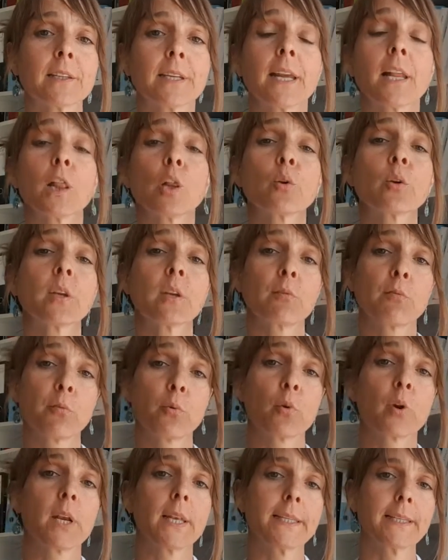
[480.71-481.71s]
They're looking
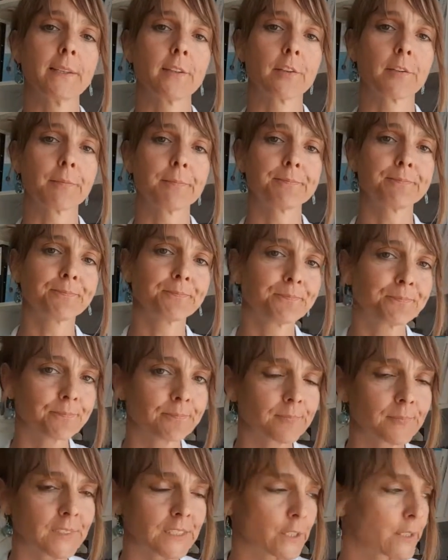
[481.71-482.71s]
for a leader.
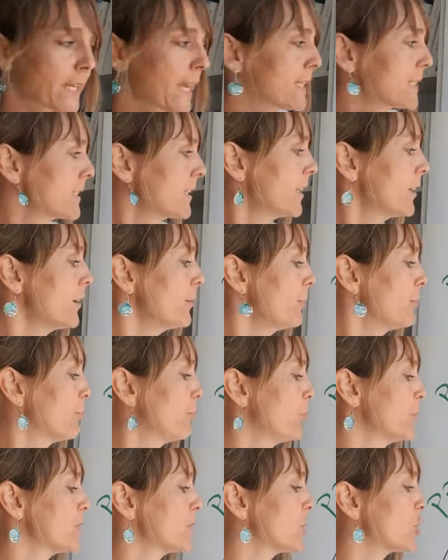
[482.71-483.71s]
So that's here,
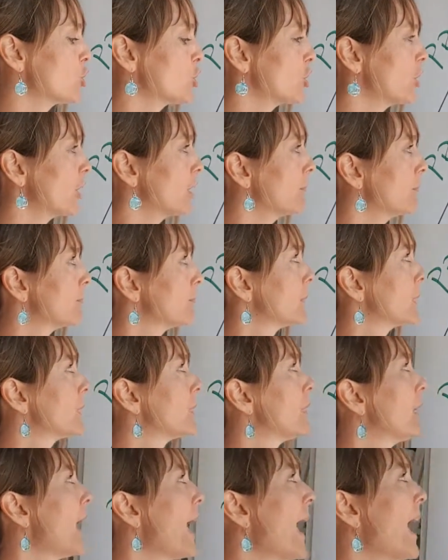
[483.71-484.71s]
positioning.
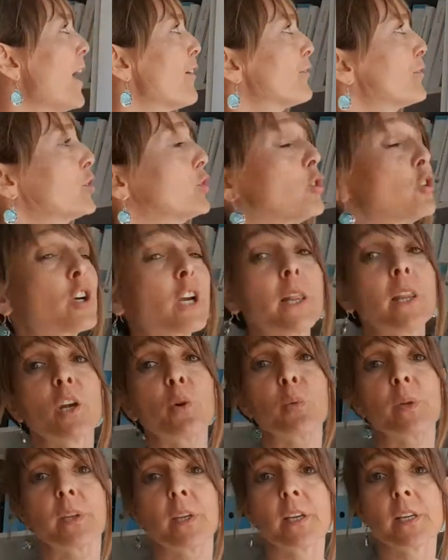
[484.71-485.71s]
After you're
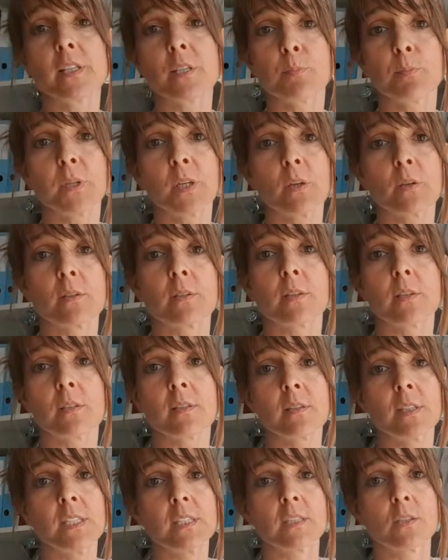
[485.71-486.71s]
clear with this, because
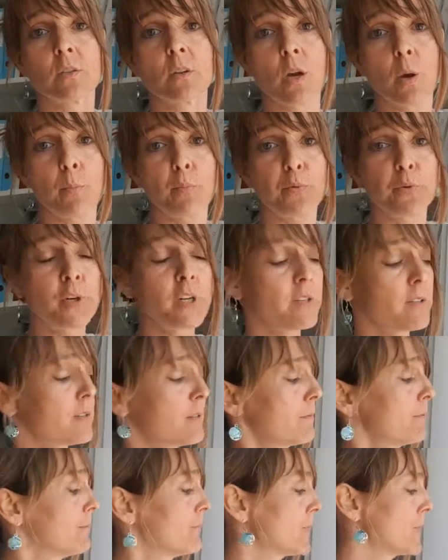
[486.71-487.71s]
this needs to come
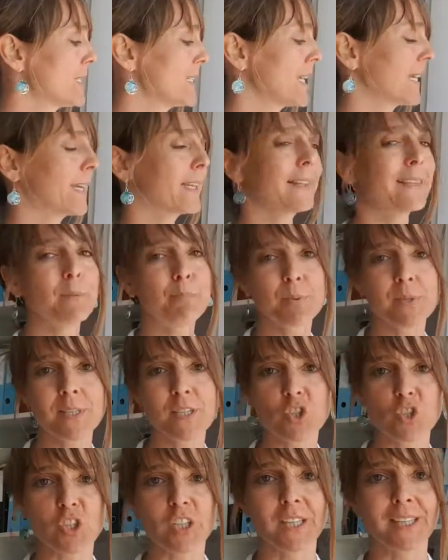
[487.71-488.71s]
first. Secondly,
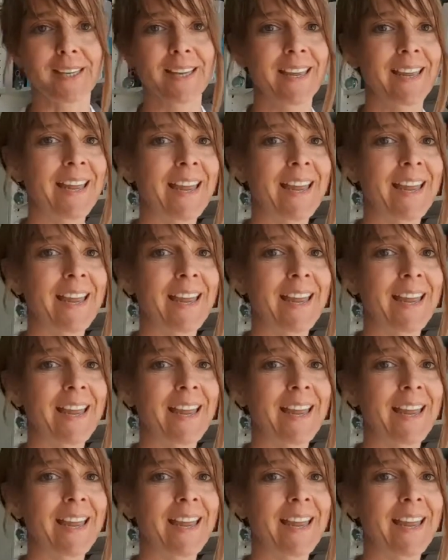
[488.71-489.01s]
positioning.